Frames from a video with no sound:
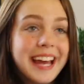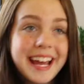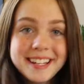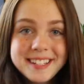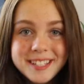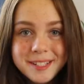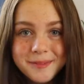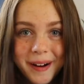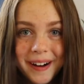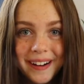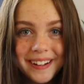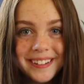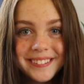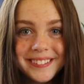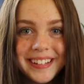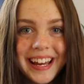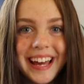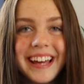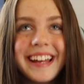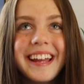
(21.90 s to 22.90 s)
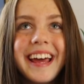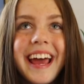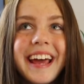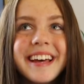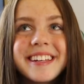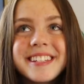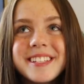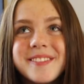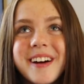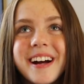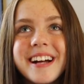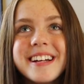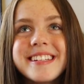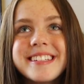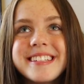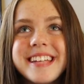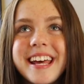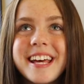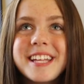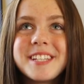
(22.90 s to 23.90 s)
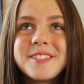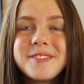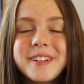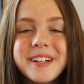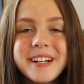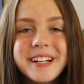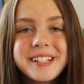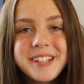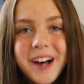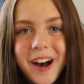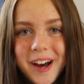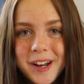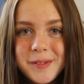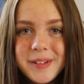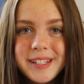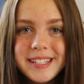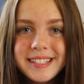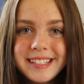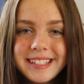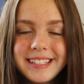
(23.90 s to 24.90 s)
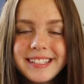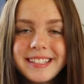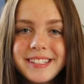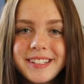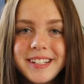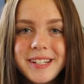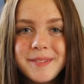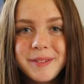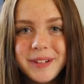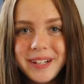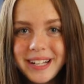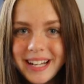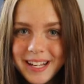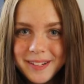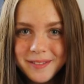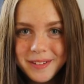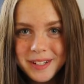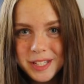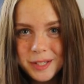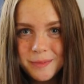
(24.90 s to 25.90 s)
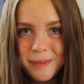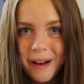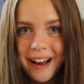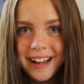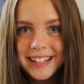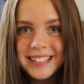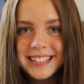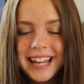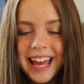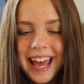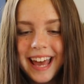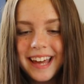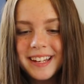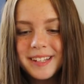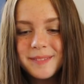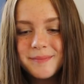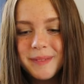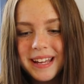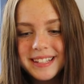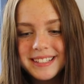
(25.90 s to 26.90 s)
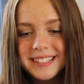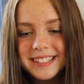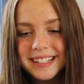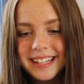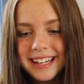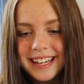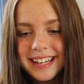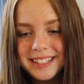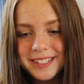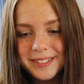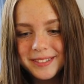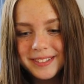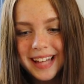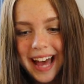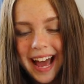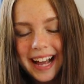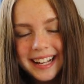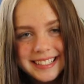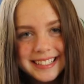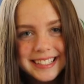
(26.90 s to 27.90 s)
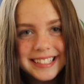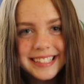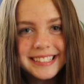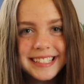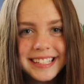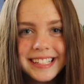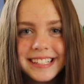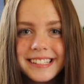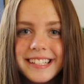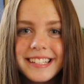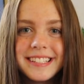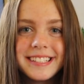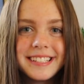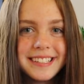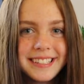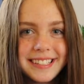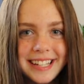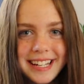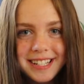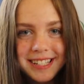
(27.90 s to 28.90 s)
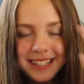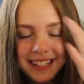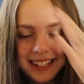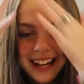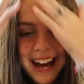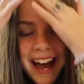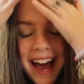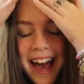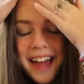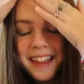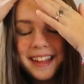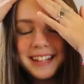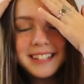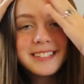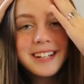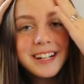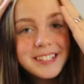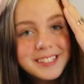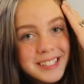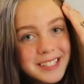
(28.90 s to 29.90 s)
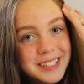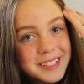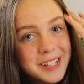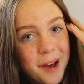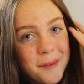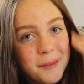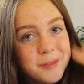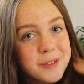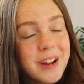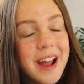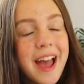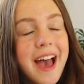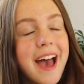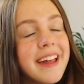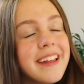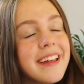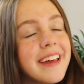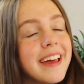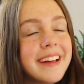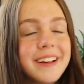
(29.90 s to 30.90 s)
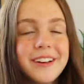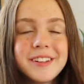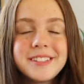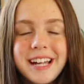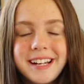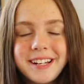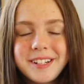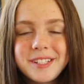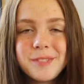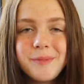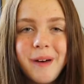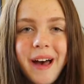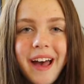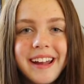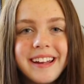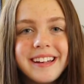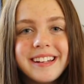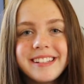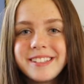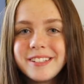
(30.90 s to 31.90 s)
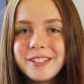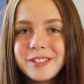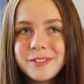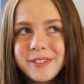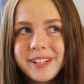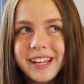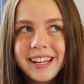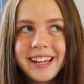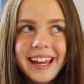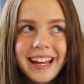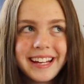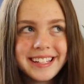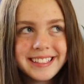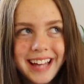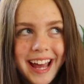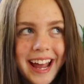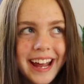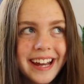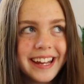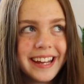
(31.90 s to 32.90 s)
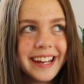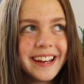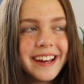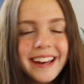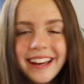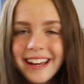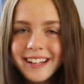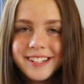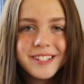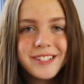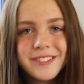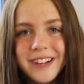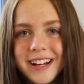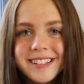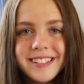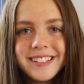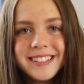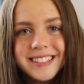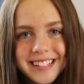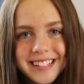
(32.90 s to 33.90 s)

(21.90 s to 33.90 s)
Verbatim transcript: ASMR, and ASMR stands for Autonomous Sensory Meridian Response, and it's a relaxing, tingly sensation that starts at the top of your head, it goes down your spine, and it's used for like anxiety and stress and